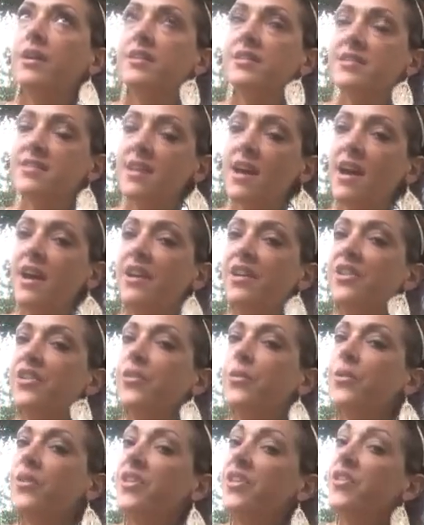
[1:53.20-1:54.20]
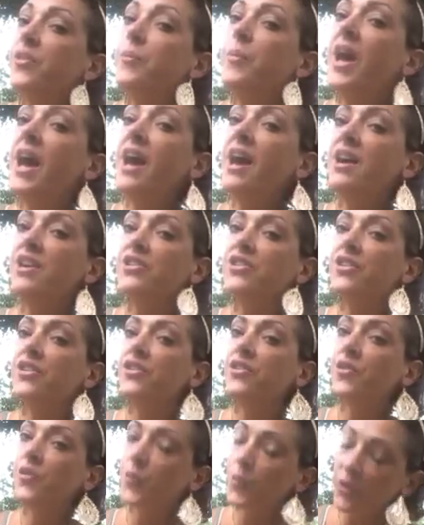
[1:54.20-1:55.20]
desires, with his
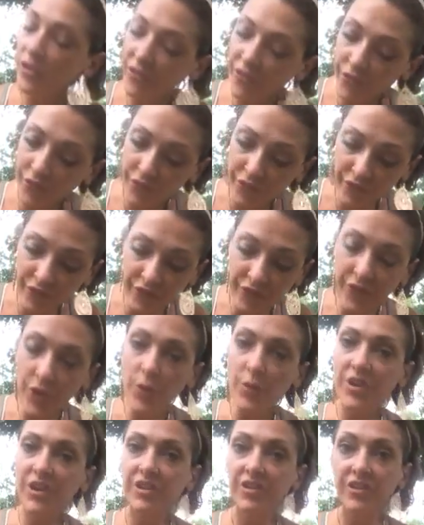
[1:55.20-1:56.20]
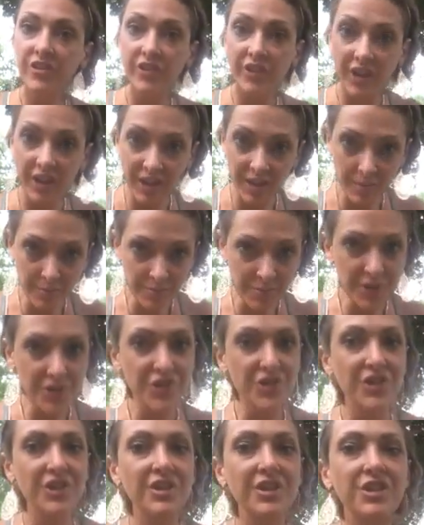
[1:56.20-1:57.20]
passions, with focused
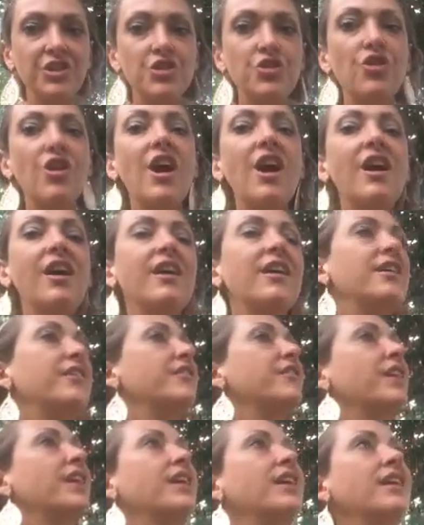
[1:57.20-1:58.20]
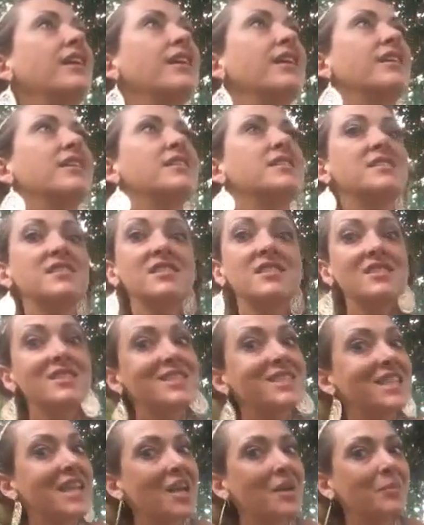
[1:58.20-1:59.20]
ambition, drive, and
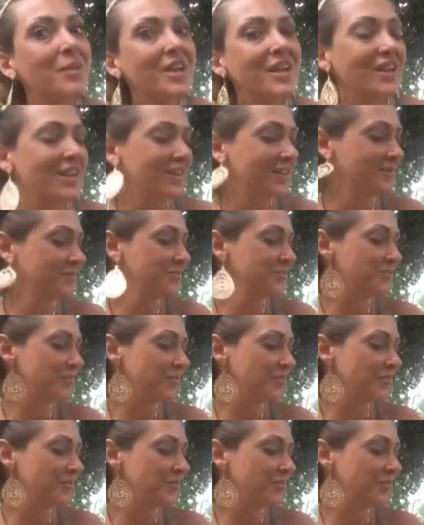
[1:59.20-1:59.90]
stamina.